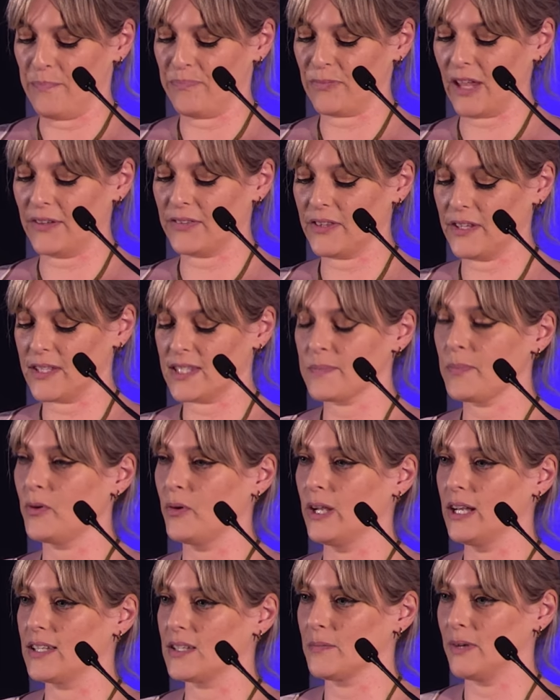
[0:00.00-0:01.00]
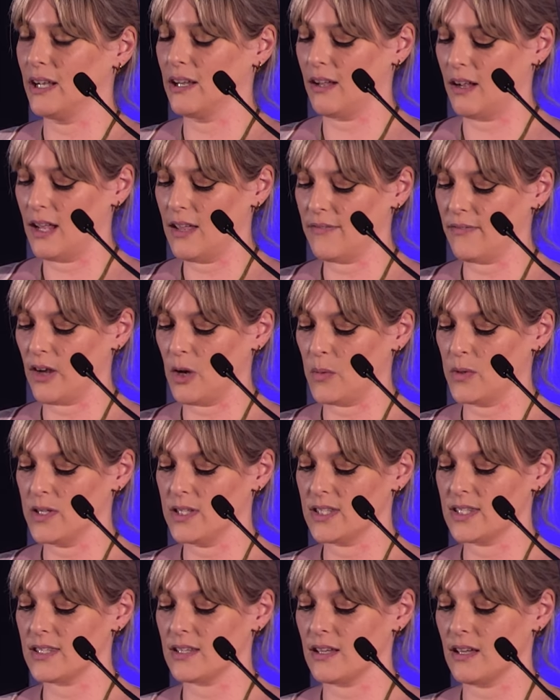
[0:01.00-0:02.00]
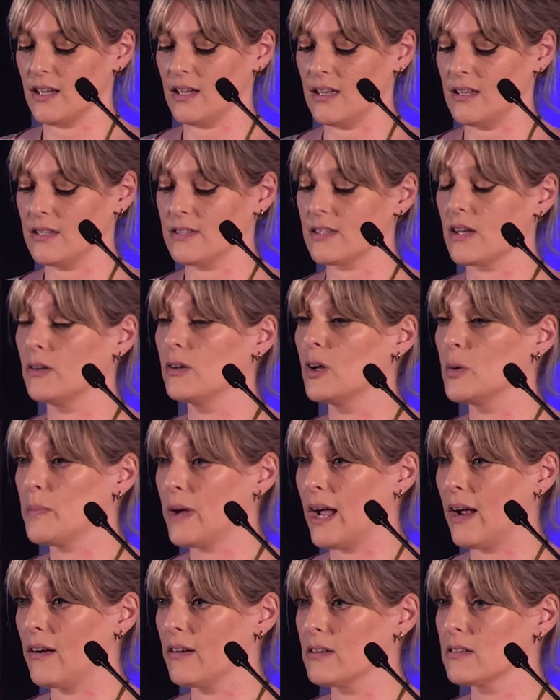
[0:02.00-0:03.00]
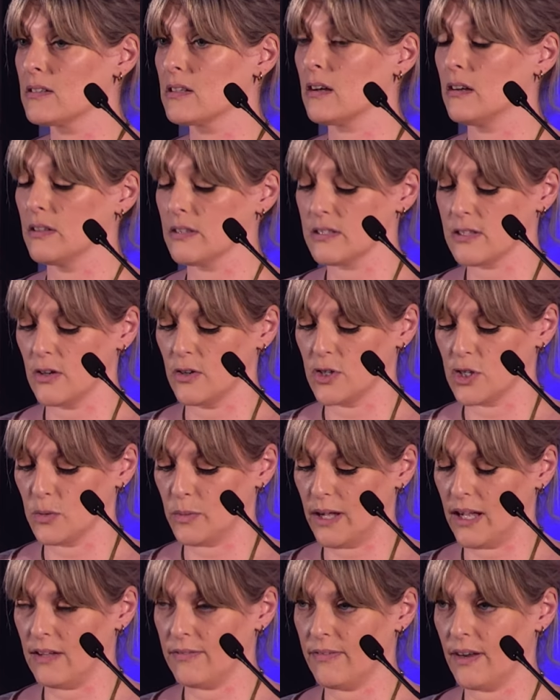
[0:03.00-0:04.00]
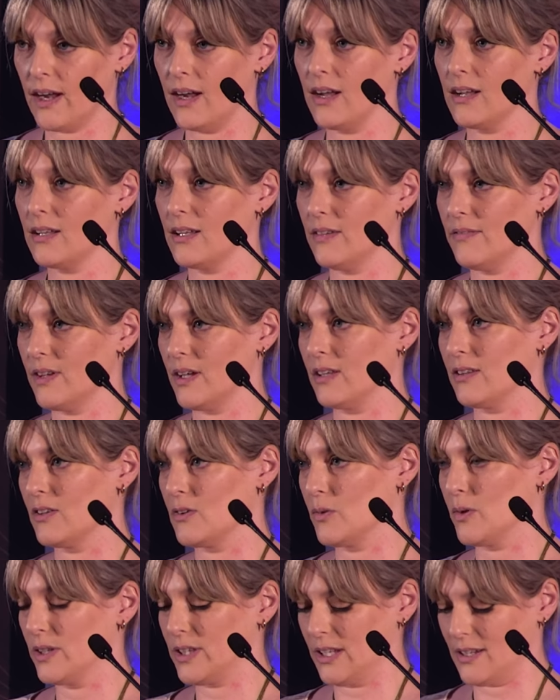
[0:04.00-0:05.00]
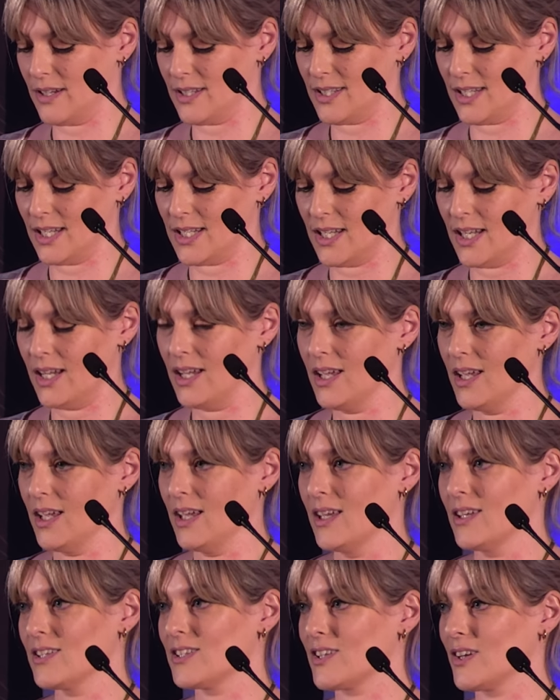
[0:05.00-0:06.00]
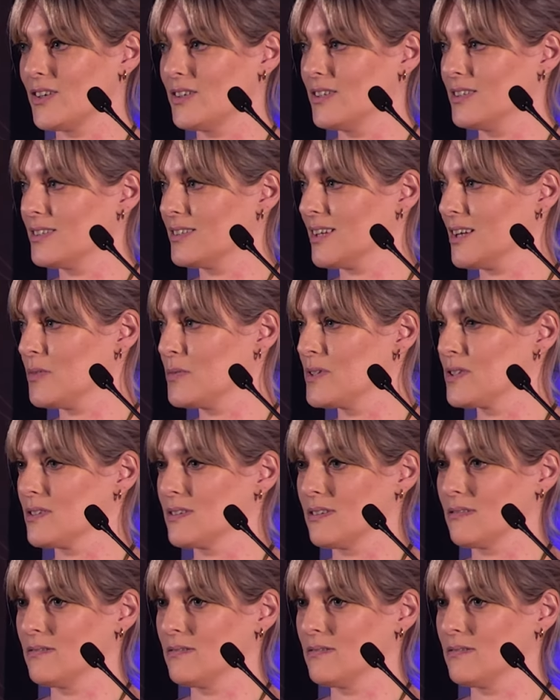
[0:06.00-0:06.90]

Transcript: At this point in my life, I was a solo parent on social welfare living in the north inner city. So it was a